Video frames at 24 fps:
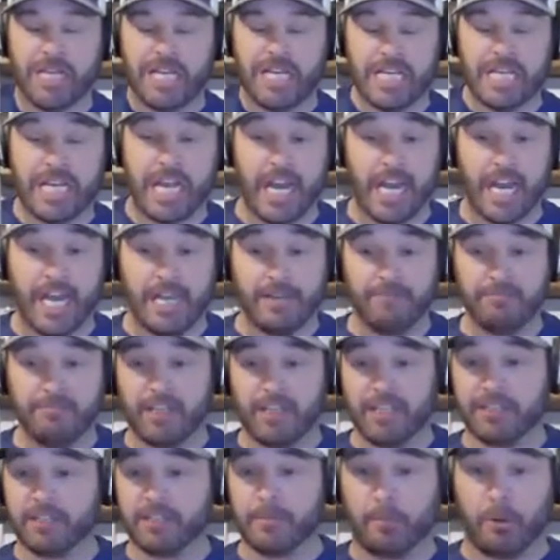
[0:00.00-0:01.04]
Uh,
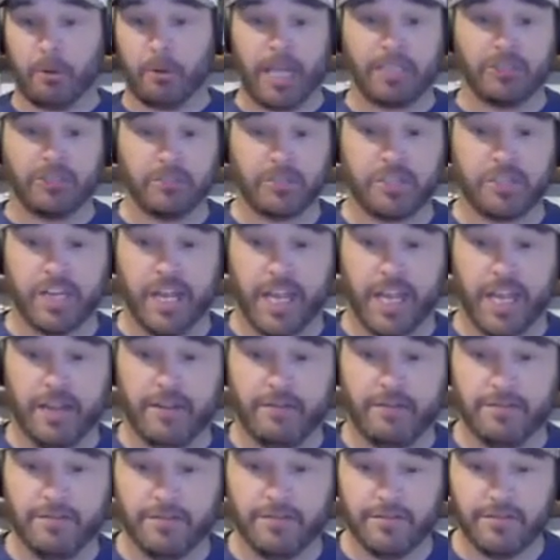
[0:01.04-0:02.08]
it's a pleasure
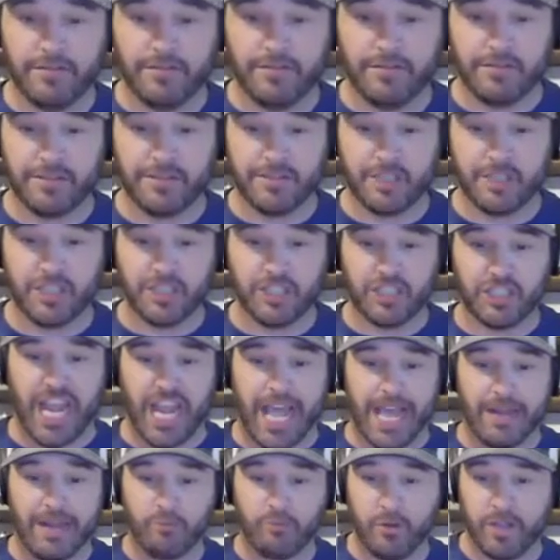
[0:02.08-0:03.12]
today to
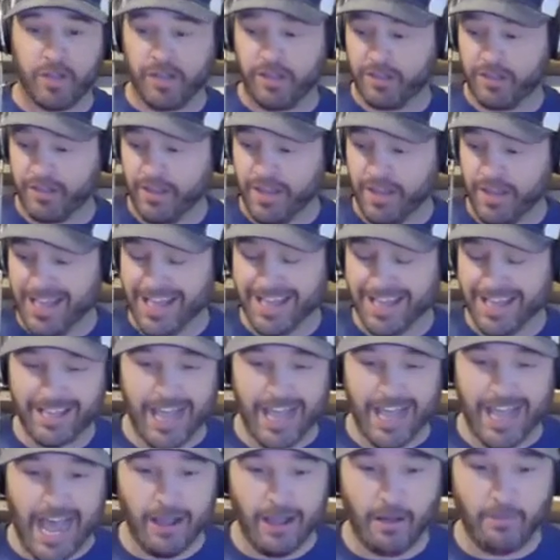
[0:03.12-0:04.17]
chat with
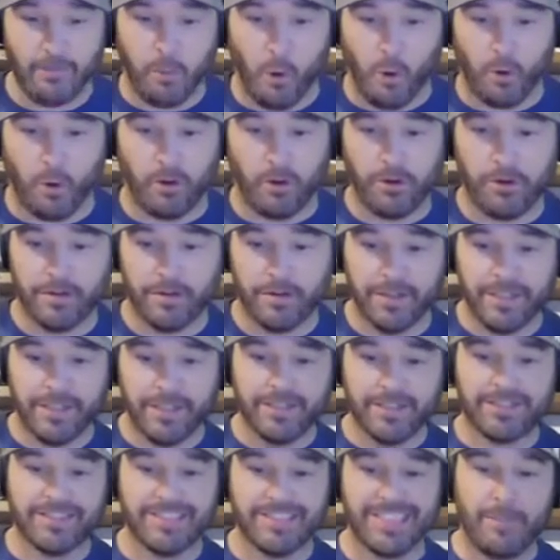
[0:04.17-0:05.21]
Kyle Porter,
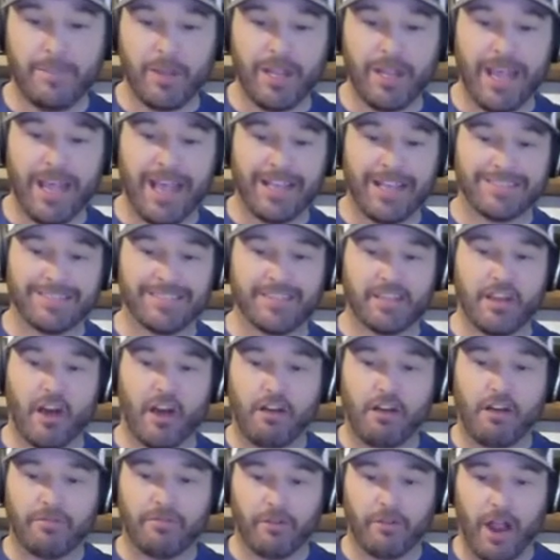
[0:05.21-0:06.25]
CBS
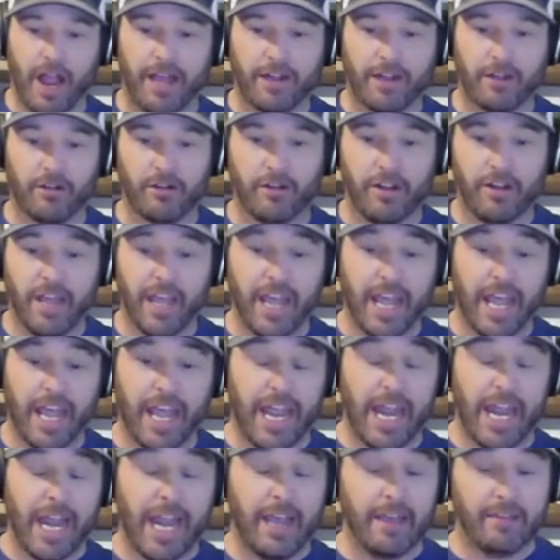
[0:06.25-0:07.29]
golf writer,
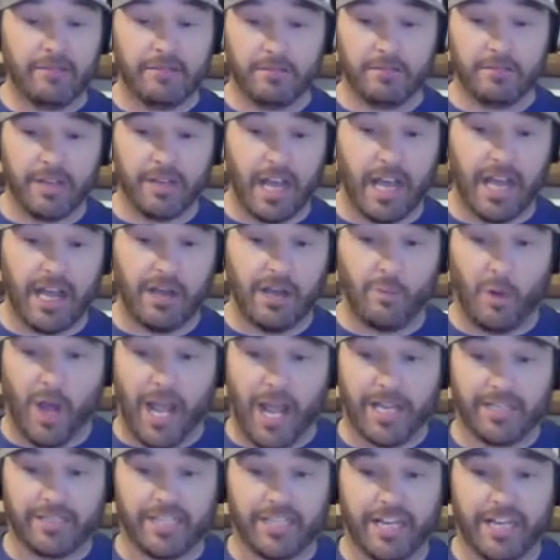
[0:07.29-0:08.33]
and uh,
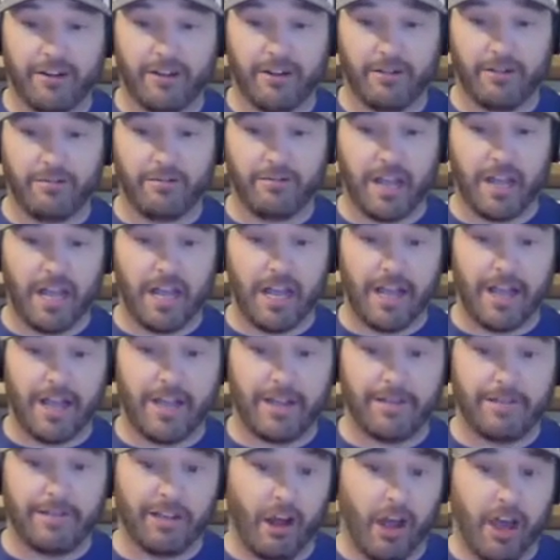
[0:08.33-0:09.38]
why he's here,
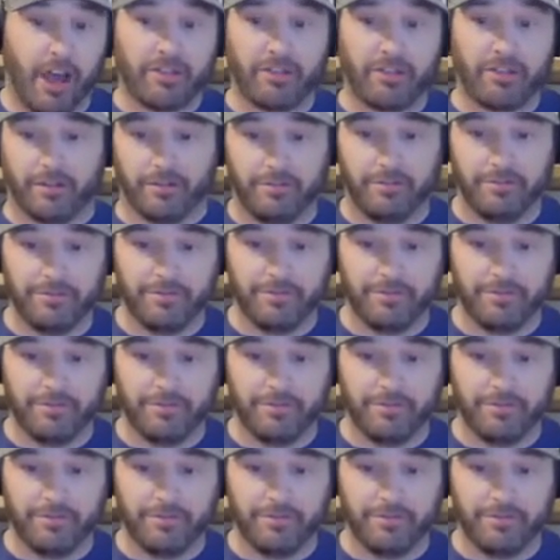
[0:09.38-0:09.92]
uh, an author.